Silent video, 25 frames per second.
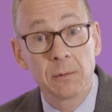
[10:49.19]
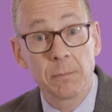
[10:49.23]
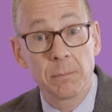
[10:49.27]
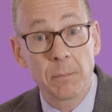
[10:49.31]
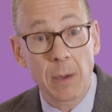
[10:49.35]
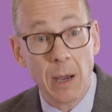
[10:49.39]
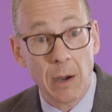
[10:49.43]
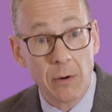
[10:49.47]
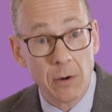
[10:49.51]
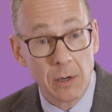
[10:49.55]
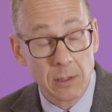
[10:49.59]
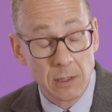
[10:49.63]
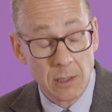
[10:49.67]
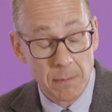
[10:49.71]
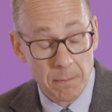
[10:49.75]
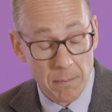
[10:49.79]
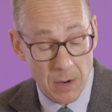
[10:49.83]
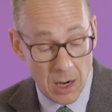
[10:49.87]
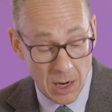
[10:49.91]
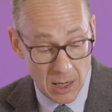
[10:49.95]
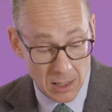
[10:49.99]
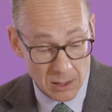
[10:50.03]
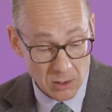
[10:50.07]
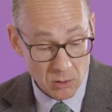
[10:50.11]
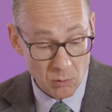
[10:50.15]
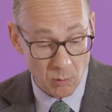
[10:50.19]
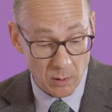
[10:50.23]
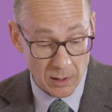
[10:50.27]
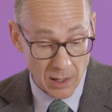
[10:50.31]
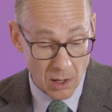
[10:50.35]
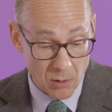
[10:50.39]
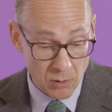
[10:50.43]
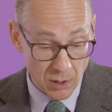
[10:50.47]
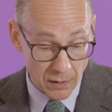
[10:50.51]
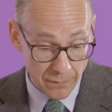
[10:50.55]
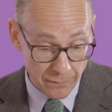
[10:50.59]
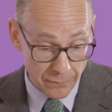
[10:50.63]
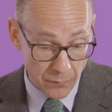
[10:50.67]
bear it in mind, with
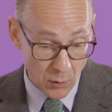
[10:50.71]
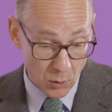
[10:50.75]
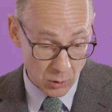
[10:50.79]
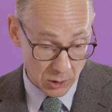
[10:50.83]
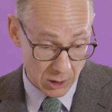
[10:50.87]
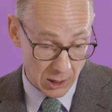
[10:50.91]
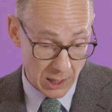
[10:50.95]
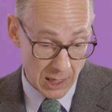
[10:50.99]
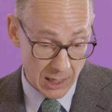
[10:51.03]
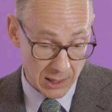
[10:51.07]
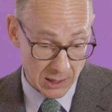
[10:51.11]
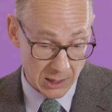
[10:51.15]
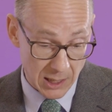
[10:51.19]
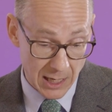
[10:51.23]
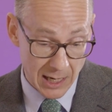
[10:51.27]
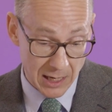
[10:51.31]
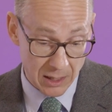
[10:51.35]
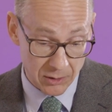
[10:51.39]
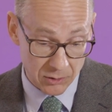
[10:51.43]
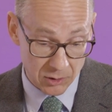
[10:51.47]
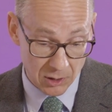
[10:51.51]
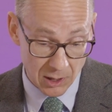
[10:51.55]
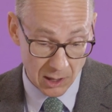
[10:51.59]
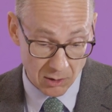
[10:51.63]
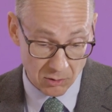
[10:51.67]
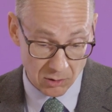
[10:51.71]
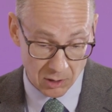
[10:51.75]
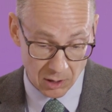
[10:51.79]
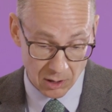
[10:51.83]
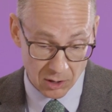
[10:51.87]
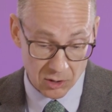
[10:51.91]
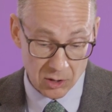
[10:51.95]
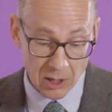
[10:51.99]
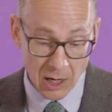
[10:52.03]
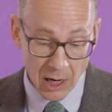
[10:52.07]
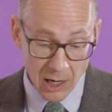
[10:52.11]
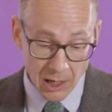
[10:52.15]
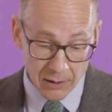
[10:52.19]
only 48 hours
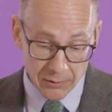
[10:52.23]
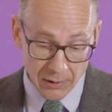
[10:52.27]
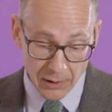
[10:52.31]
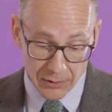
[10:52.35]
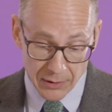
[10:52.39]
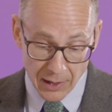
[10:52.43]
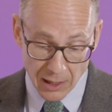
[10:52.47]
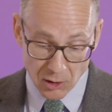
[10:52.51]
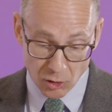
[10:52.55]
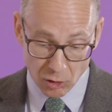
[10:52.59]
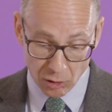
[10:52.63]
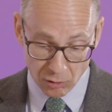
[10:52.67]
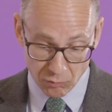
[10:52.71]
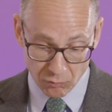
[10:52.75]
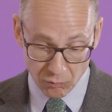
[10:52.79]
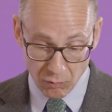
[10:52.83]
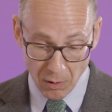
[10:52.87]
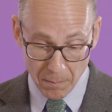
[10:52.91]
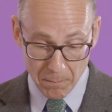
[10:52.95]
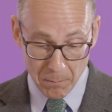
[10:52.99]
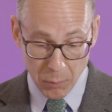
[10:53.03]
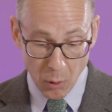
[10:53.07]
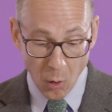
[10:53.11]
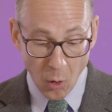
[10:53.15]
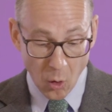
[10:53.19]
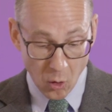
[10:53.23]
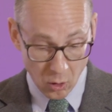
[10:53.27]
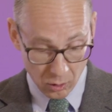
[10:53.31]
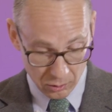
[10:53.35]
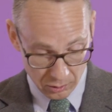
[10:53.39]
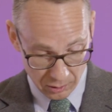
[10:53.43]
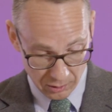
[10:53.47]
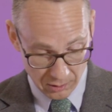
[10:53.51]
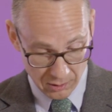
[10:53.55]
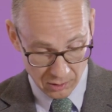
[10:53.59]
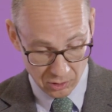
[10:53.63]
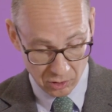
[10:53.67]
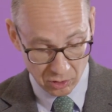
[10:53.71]
notice, that they should
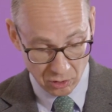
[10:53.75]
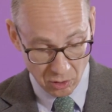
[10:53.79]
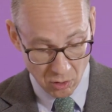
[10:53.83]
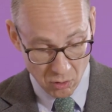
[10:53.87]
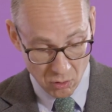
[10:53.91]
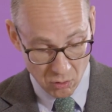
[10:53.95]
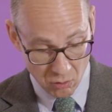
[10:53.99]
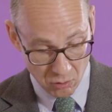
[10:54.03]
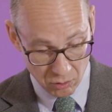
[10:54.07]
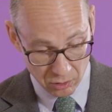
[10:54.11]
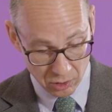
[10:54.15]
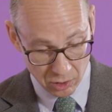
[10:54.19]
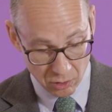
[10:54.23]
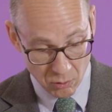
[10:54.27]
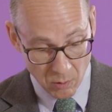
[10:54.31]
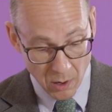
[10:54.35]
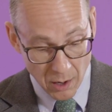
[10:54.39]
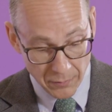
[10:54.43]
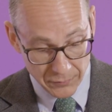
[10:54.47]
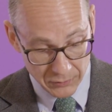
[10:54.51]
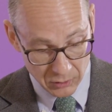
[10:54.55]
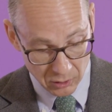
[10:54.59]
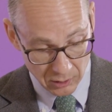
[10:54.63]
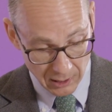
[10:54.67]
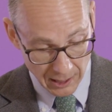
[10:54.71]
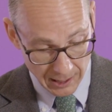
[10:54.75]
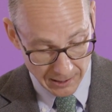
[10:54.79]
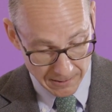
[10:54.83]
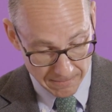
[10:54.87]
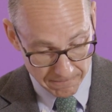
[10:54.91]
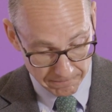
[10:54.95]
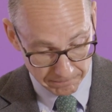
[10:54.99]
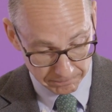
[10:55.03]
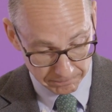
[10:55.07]
report the school to Ofsted.